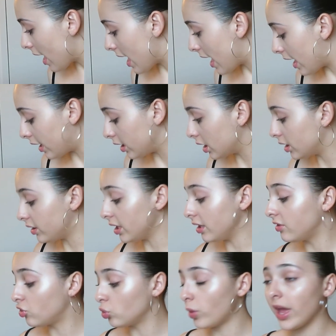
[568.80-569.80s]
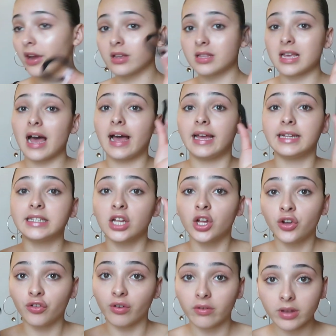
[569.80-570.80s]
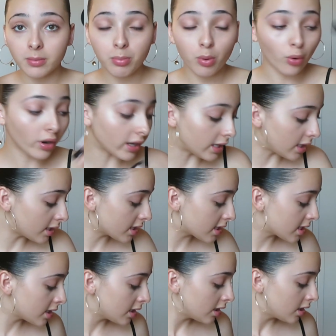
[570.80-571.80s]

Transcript: And these 2 hair ties, very important.